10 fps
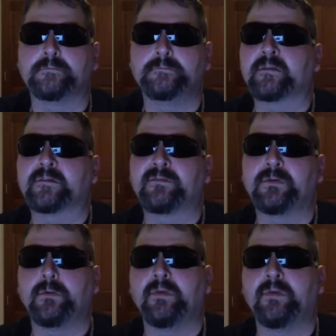Because if
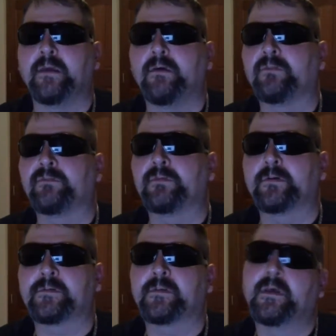you don't nail the
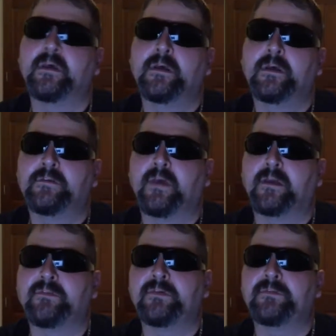first
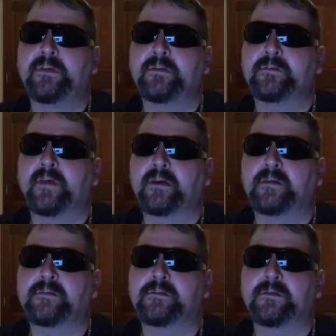10 to 15
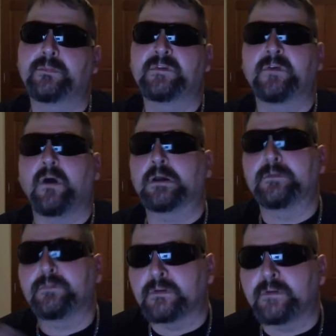seconds, you'll be talking
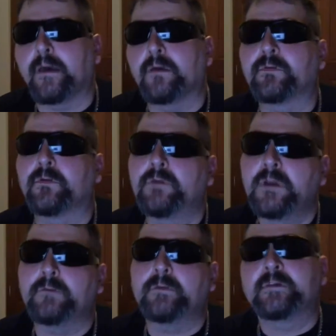to a dial tone
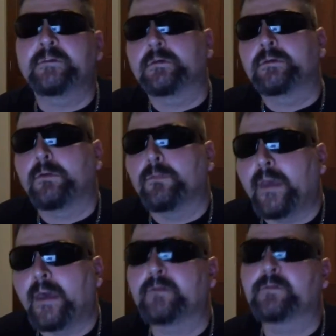anyway, so it don't
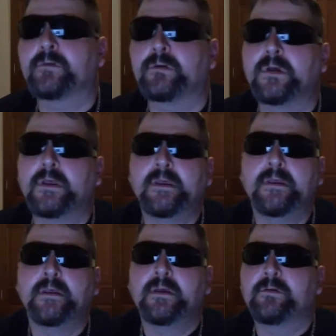matter. So
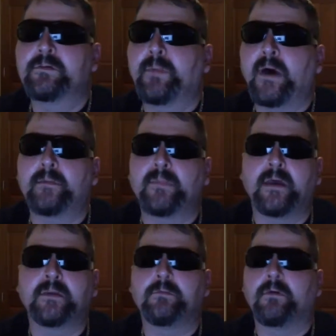here's the bottom
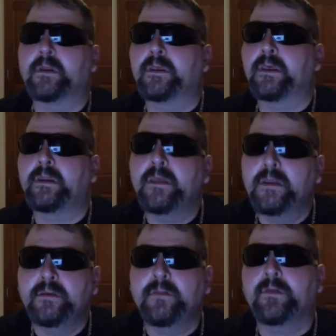line: you want to get
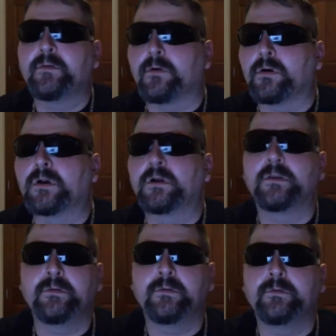in the door,
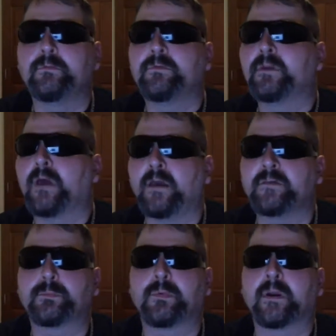you use an
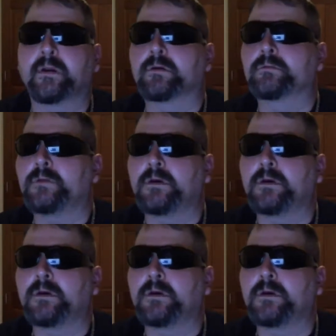icebreaker.